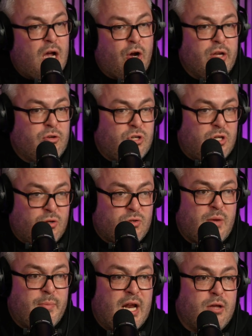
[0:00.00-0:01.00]
I got
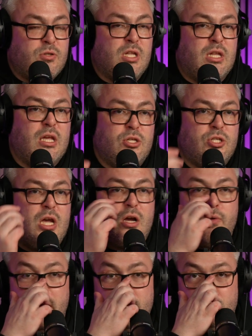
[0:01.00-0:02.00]
introduced. I used to DJ
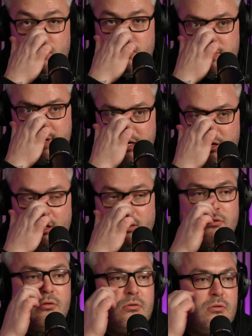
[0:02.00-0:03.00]
quite young, so I got...
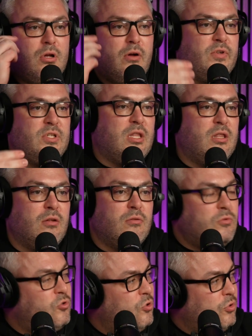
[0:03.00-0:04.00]
Obviously, the
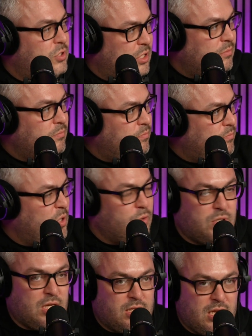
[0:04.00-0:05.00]
drugs and
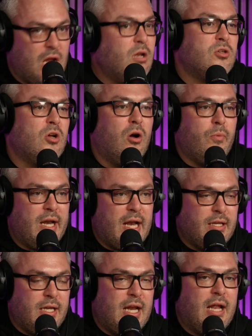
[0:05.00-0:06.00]
music scene sort of went
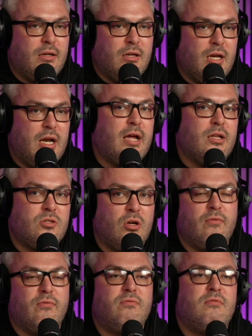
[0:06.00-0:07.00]
hand in hand, and I
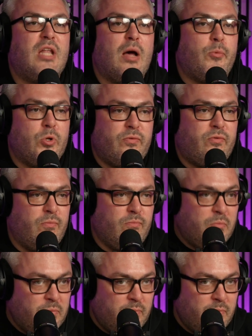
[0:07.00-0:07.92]
sort of dabbled from